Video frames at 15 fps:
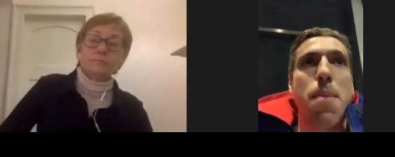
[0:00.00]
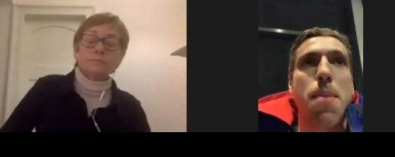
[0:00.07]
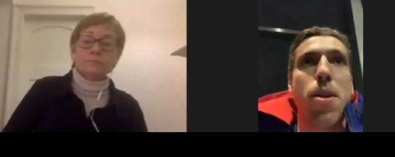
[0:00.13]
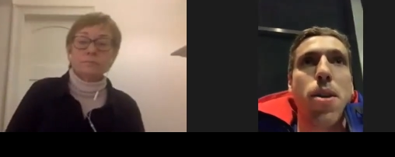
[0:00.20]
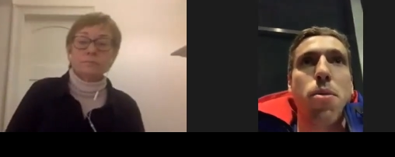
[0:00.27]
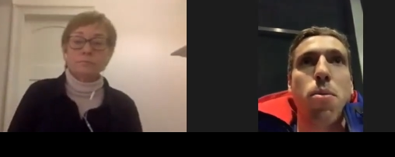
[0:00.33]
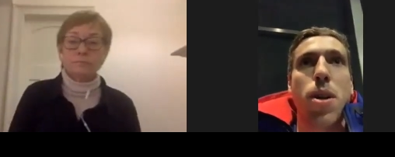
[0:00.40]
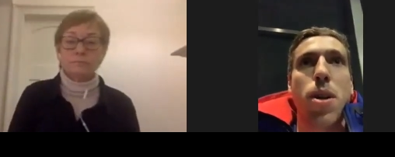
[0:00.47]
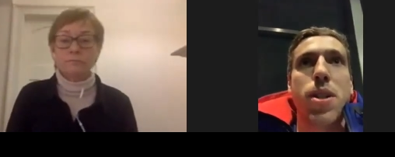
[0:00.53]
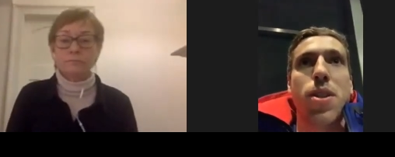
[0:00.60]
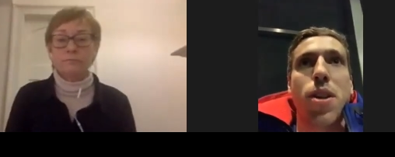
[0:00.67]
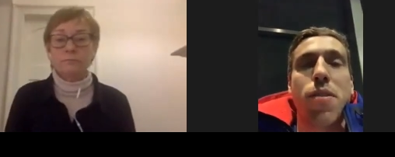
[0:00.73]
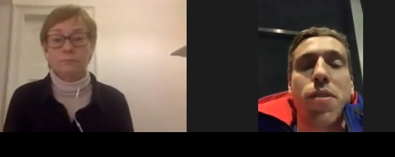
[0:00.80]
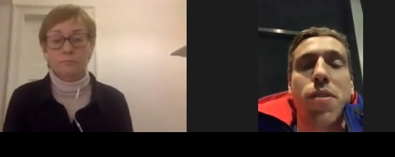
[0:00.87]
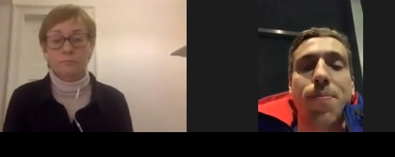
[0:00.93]
Speaker 1: out worse off
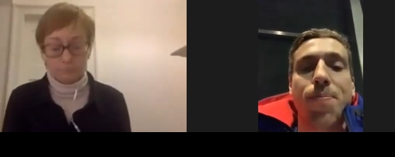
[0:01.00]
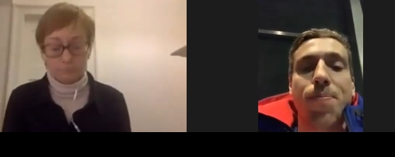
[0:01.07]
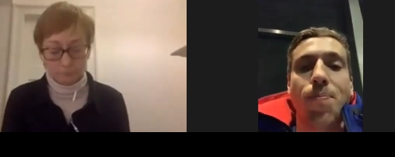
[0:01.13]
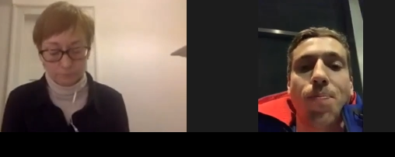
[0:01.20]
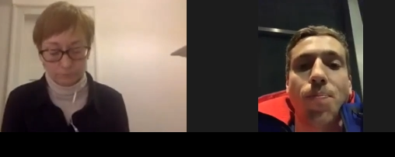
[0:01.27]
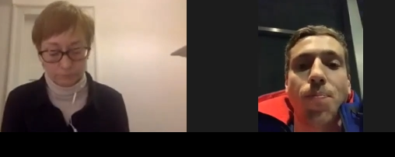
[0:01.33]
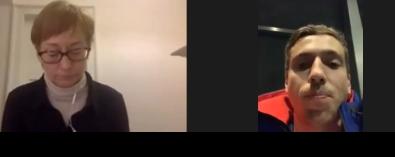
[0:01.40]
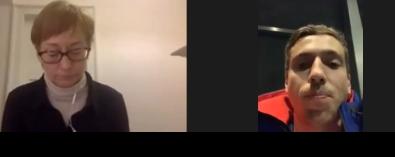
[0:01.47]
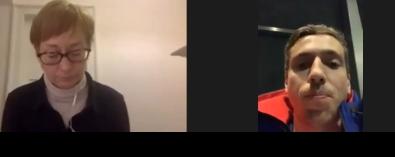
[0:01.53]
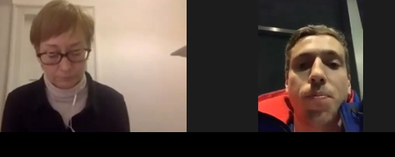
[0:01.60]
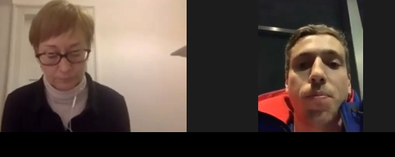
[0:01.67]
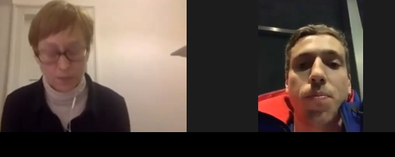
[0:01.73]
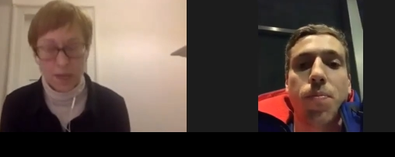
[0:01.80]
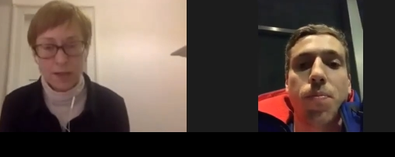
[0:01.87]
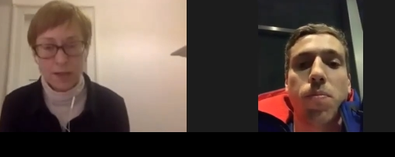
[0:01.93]

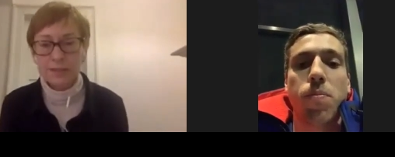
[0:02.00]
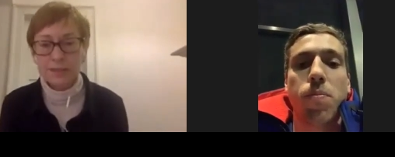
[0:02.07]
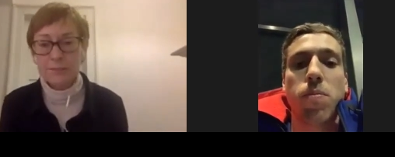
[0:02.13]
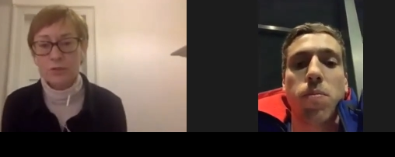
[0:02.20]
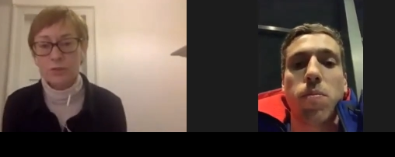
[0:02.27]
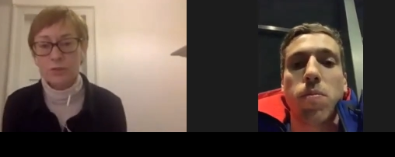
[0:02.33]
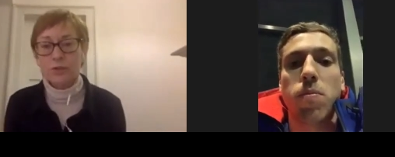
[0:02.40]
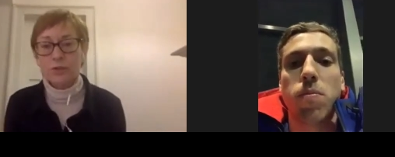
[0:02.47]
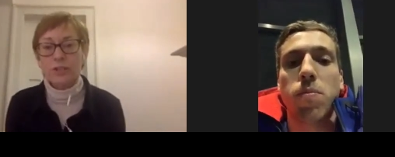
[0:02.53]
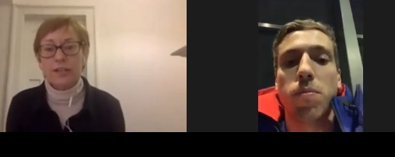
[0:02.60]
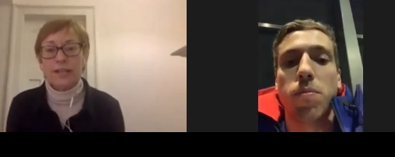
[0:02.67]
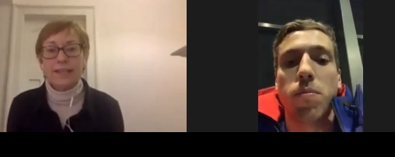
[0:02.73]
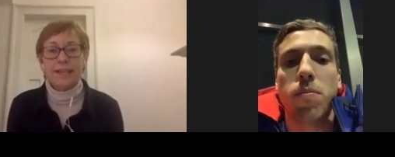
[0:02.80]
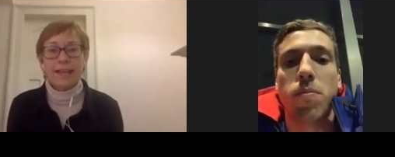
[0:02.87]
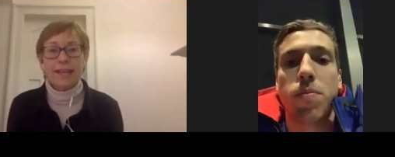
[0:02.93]
Speaker 2: I mean, I'm sure you're in
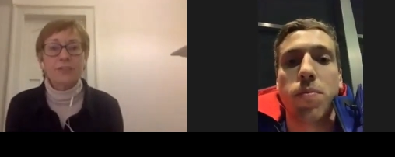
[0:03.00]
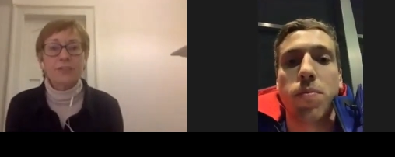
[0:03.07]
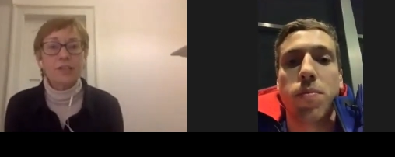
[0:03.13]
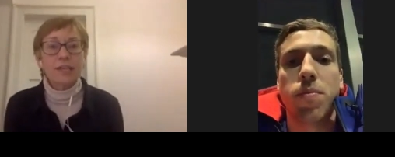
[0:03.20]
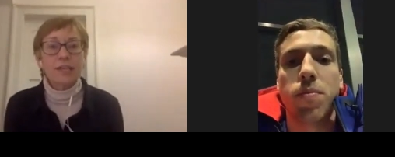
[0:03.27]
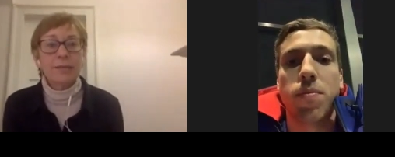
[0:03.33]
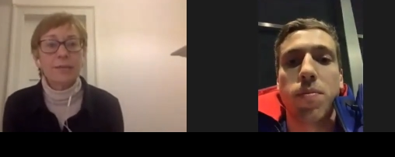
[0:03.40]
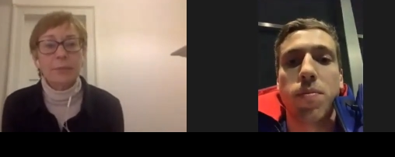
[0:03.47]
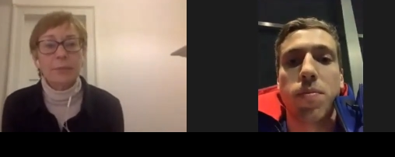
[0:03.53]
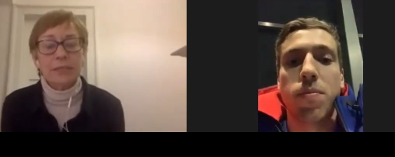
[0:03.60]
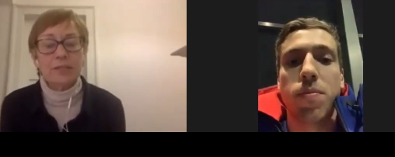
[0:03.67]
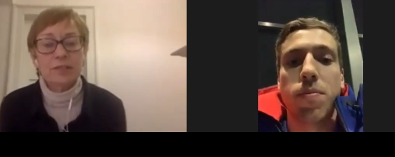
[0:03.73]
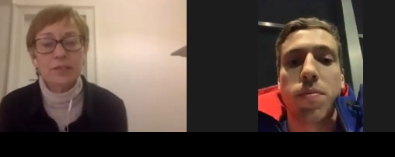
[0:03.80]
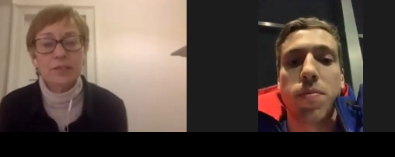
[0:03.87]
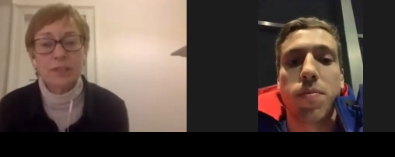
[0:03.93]
that shape. It's
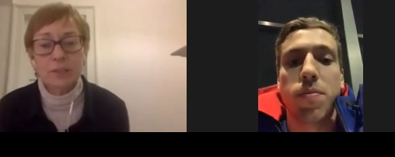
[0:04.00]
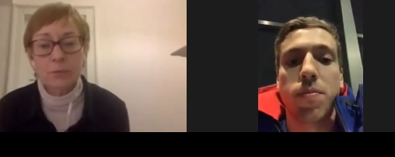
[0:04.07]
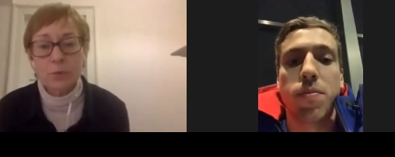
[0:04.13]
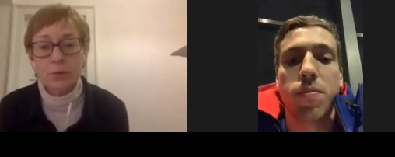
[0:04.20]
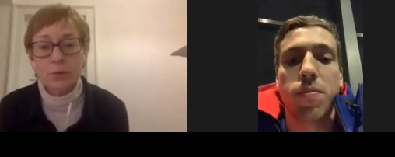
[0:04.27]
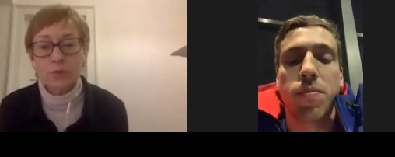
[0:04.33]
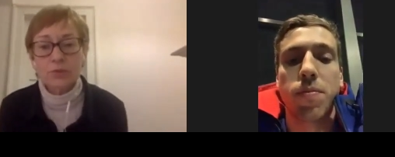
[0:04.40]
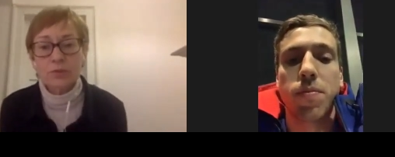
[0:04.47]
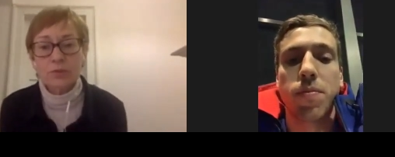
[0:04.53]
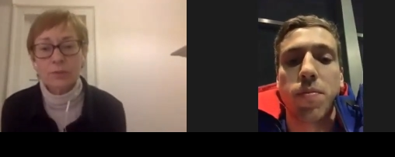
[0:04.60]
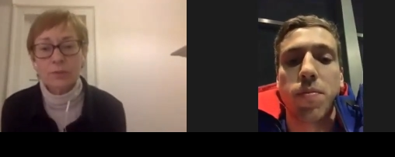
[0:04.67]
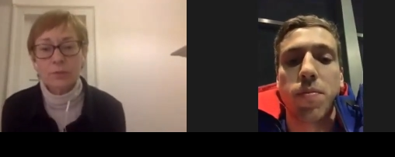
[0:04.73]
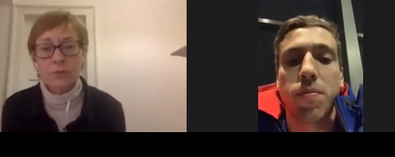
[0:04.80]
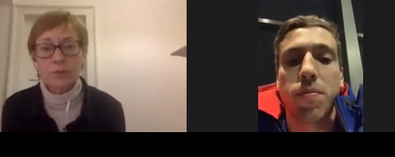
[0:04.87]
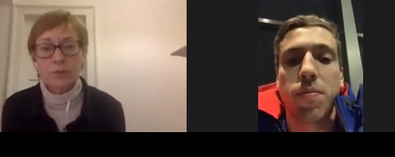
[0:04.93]
it was it
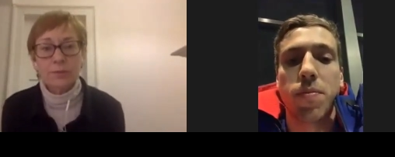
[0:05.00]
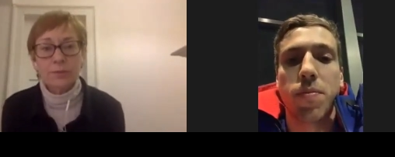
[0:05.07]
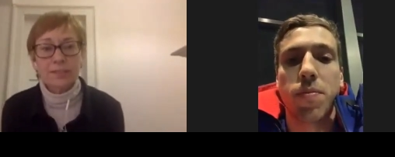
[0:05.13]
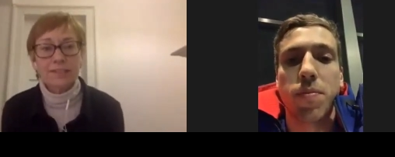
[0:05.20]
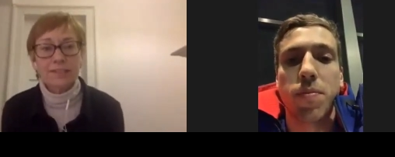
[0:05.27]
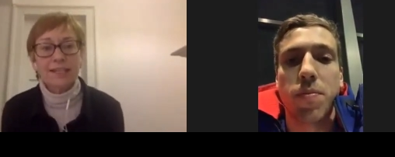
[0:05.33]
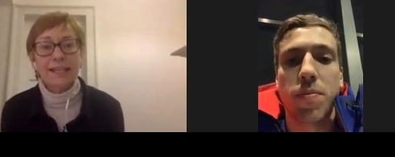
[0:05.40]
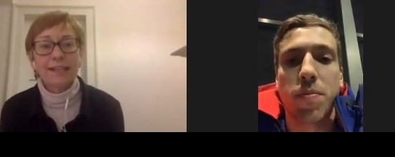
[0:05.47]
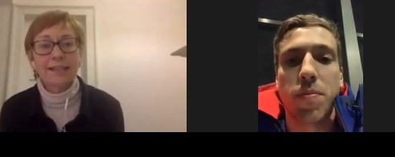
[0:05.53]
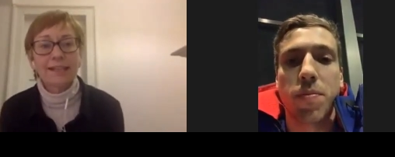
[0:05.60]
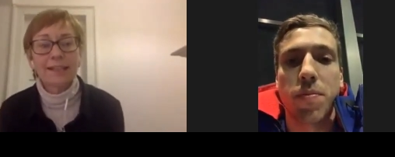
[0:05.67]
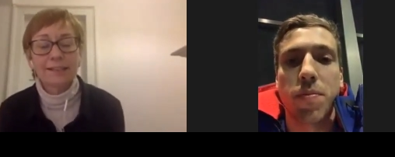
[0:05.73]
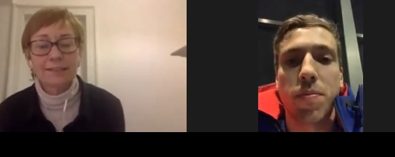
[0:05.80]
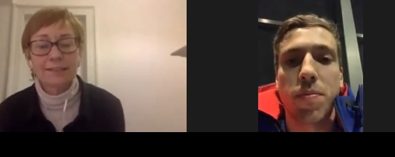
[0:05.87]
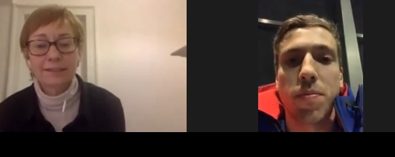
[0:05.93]
was a mistake,
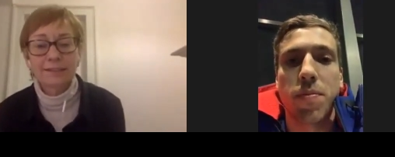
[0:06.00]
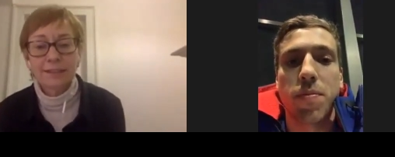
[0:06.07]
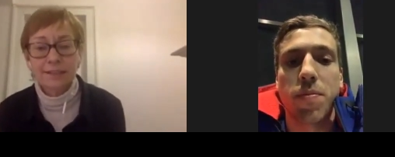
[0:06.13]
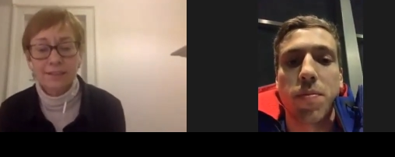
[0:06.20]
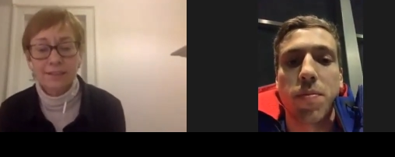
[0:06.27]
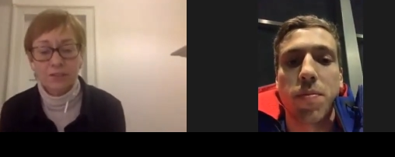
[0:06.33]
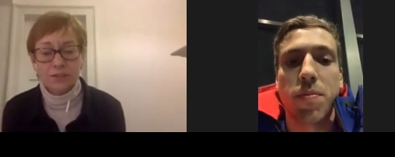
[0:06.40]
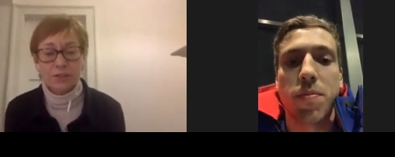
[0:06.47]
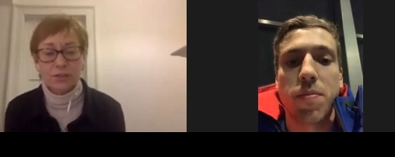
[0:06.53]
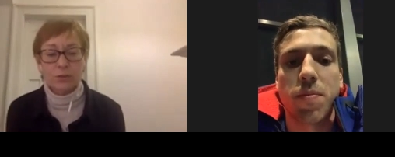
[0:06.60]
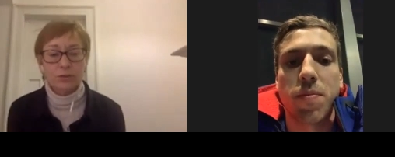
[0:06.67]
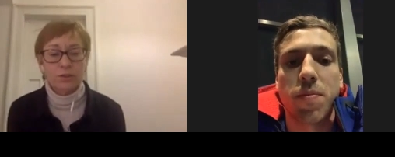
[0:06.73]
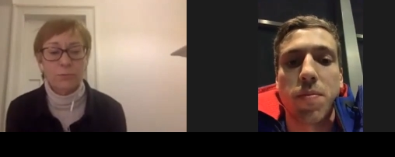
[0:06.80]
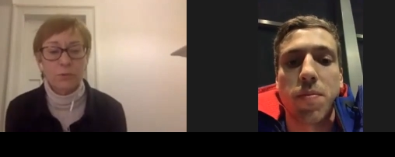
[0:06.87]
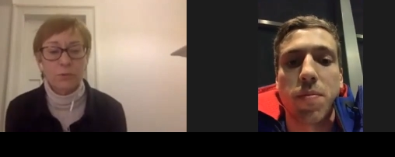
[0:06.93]
and you've just got to
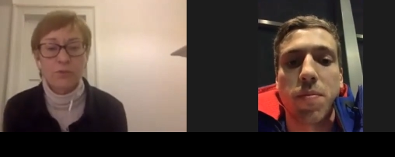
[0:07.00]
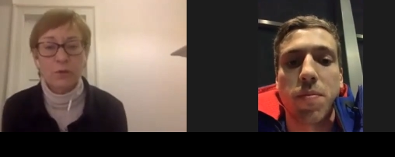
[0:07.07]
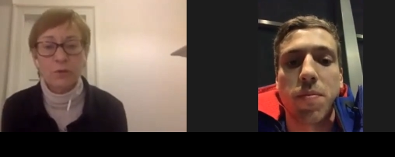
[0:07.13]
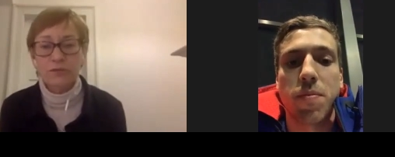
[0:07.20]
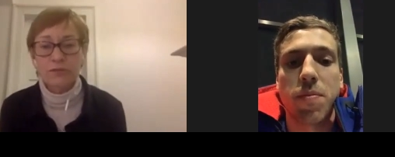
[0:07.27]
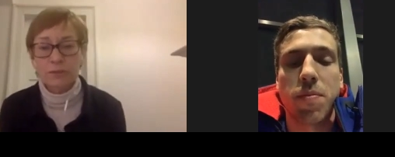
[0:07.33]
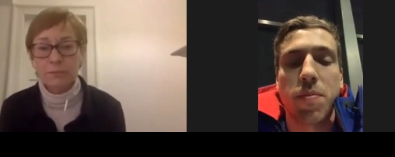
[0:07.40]
move on from